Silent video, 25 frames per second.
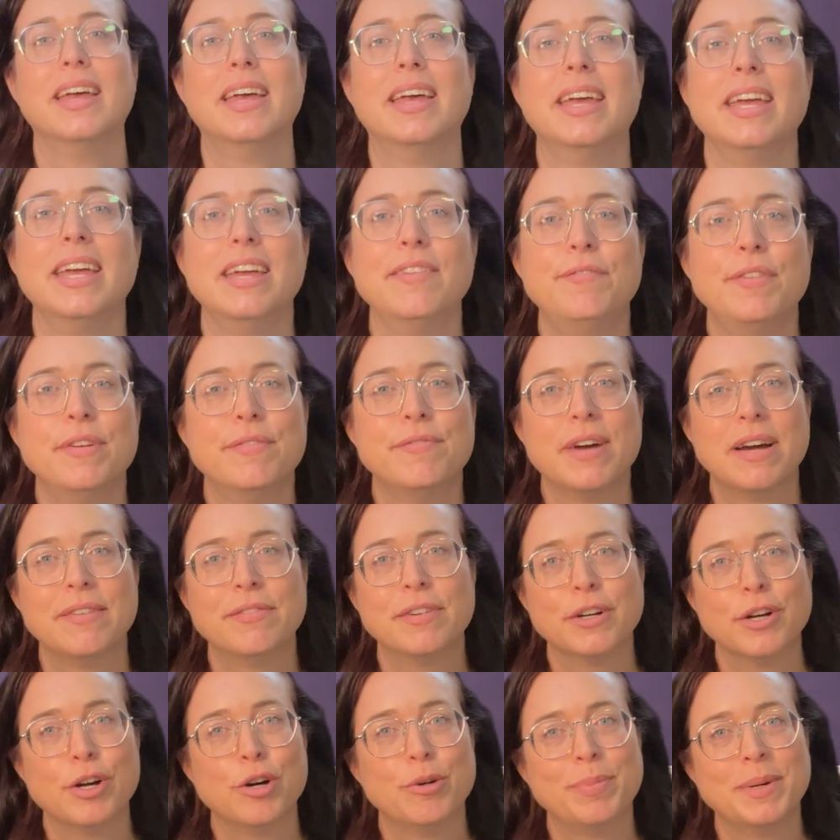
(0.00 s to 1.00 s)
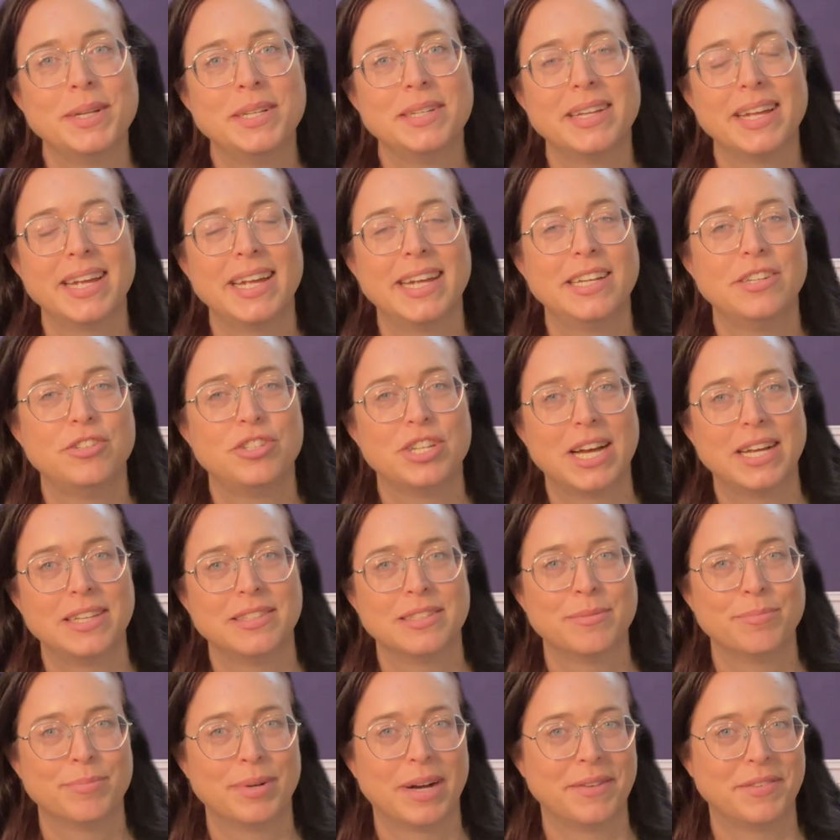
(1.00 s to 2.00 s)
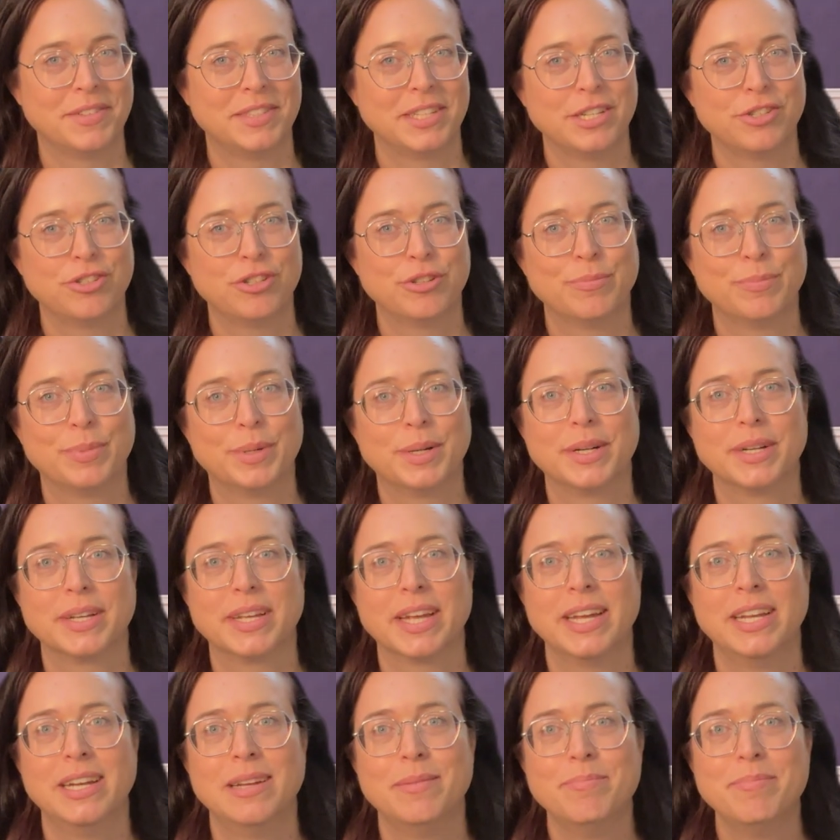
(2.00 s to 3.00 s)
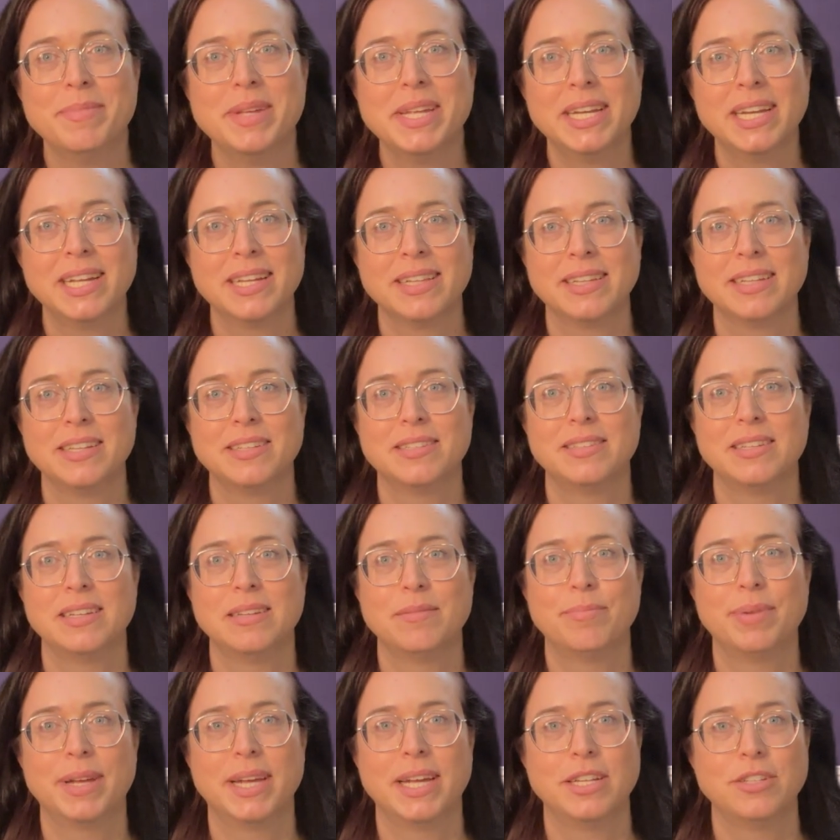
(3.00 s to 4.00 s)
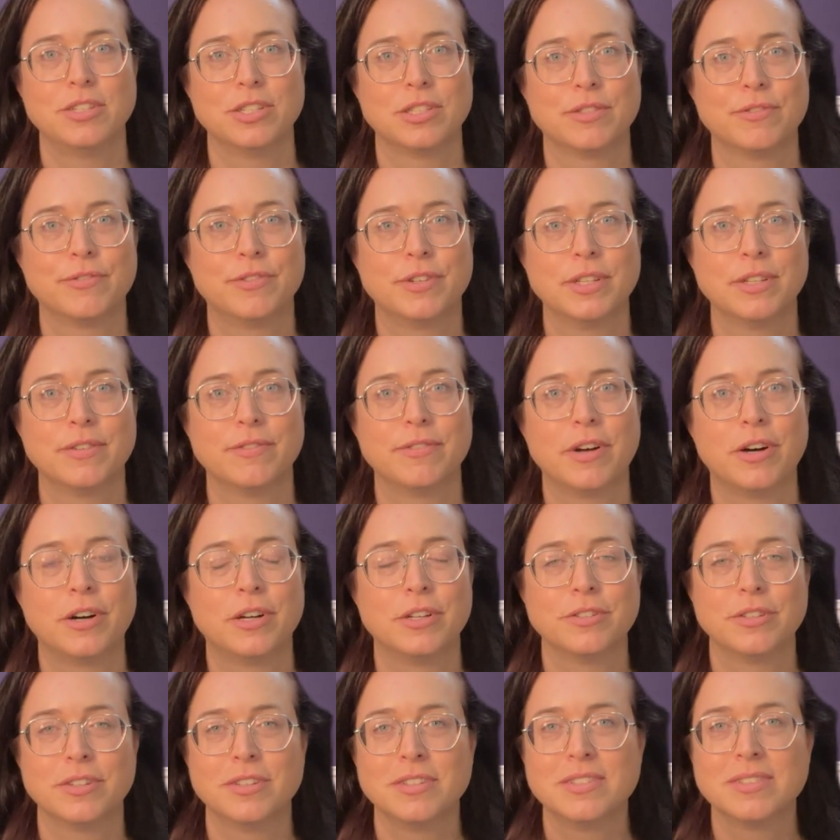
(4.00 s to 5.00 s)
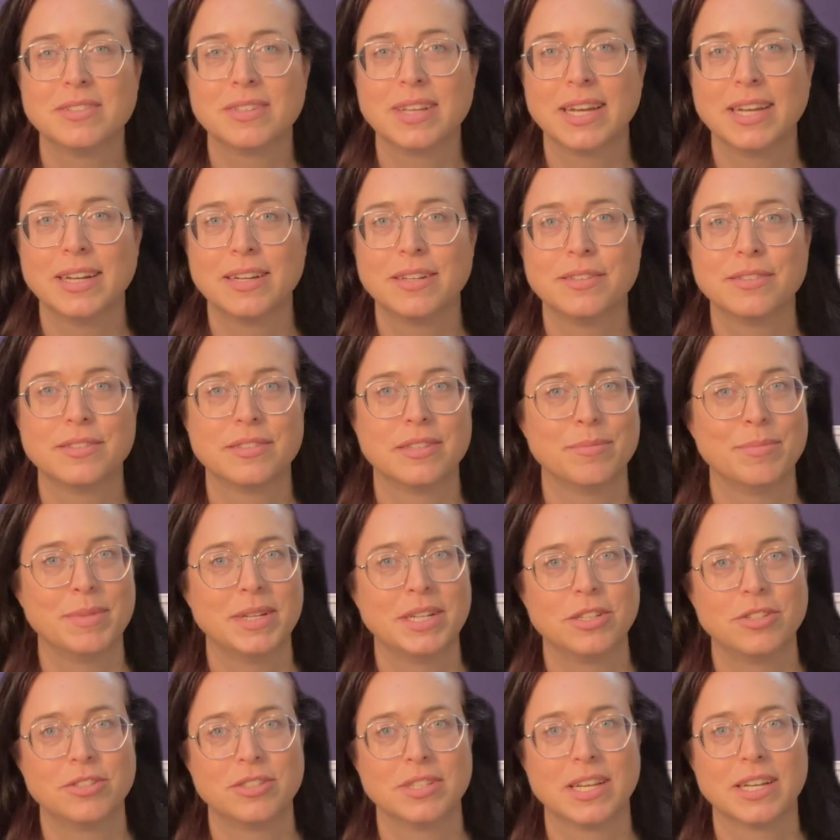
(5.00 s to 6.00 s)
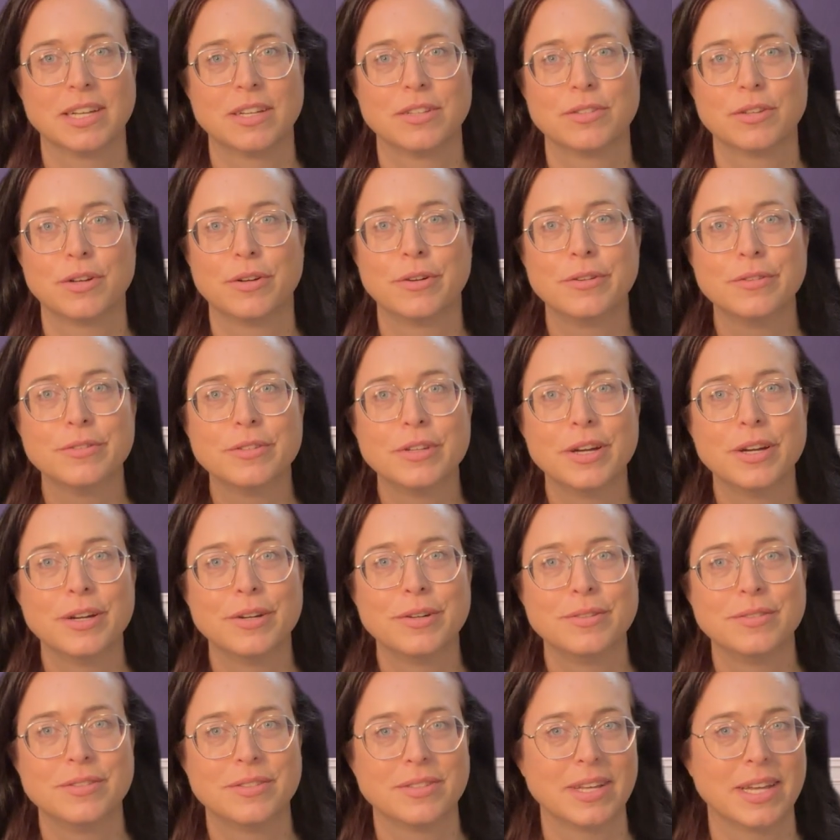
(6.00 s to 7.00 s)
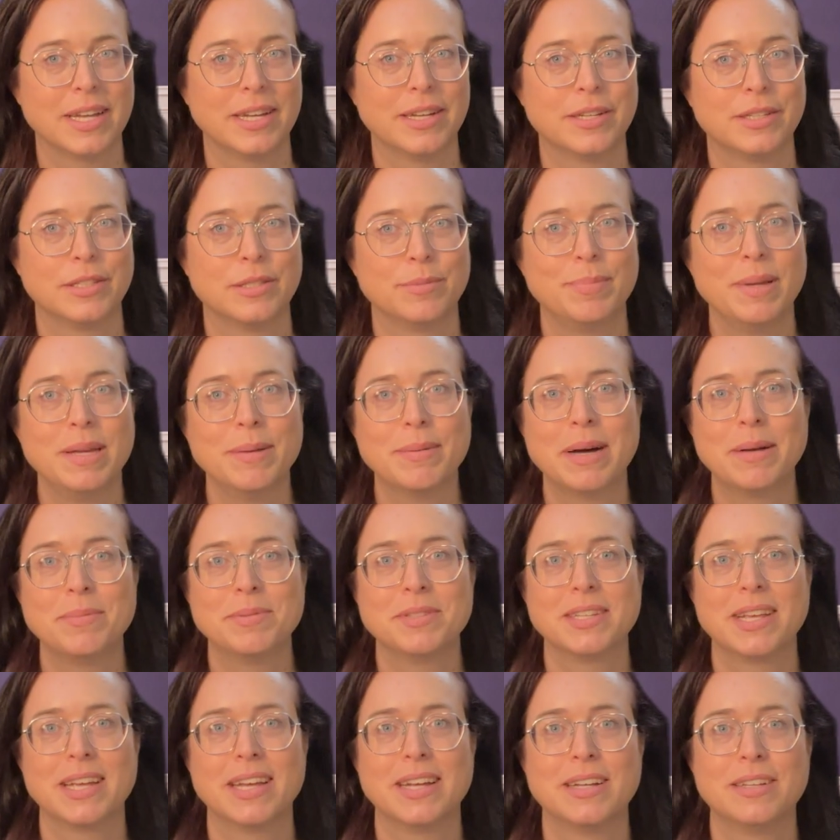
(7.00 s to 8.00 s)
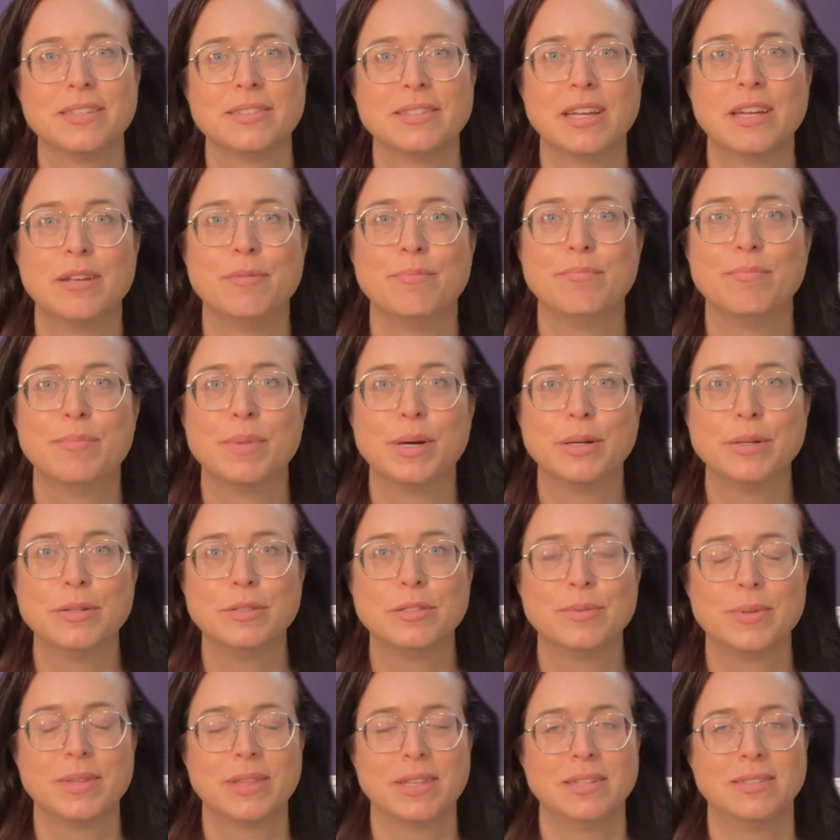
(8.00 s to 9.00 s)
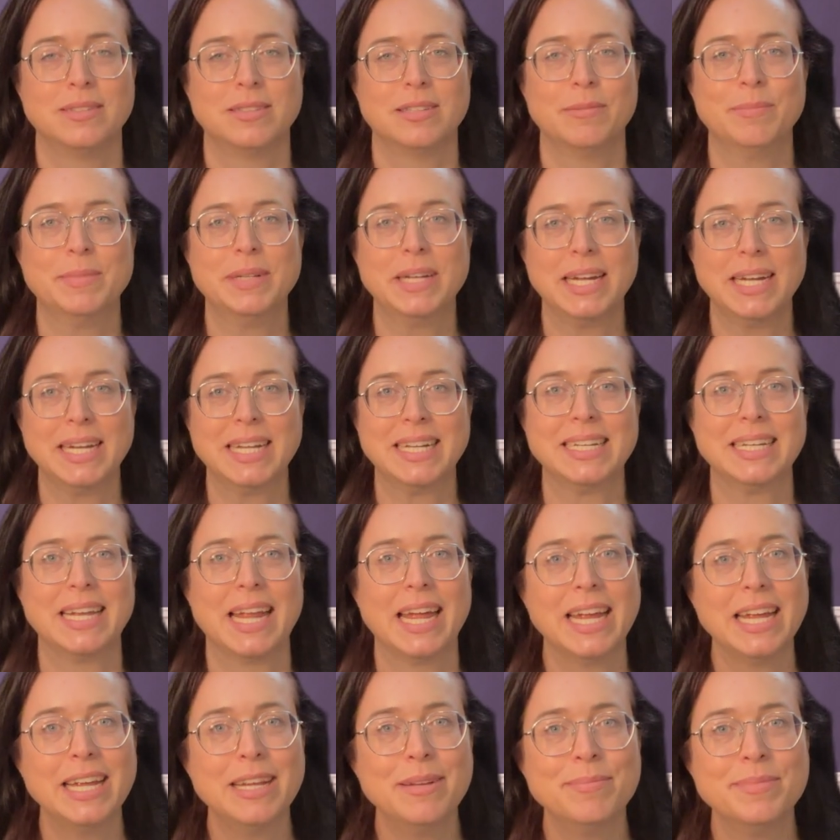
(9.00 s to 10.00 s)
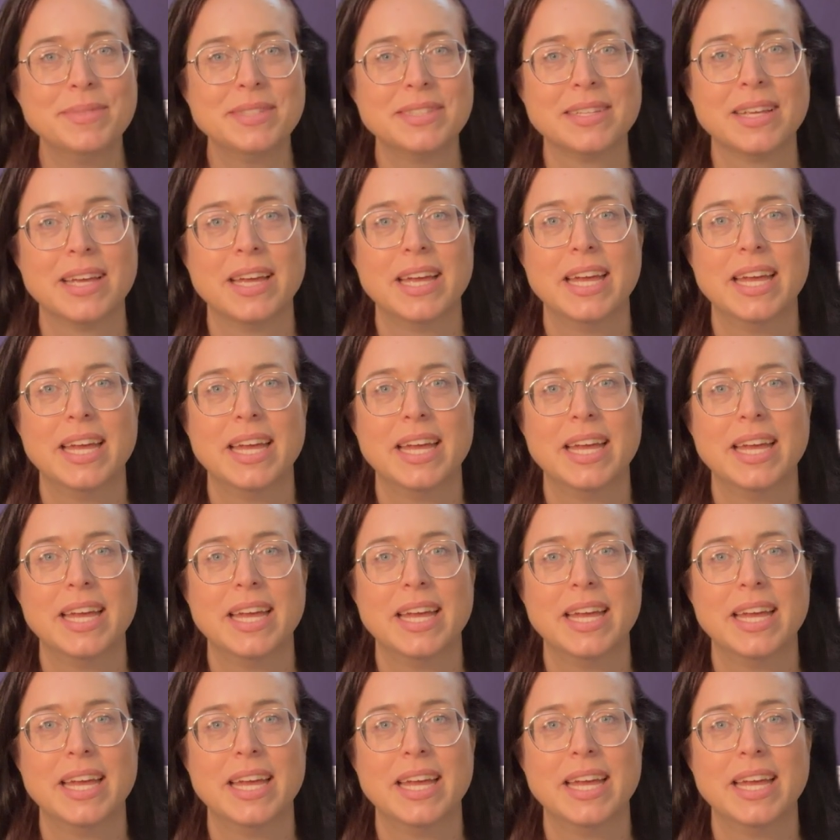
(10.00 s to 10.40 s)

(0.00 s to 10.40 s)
If you've ever opened a jazz improvisation book and immediately seen pages full of altered scales, diminished scales, whole tone scales, bebop scales, and modes with intimidating names,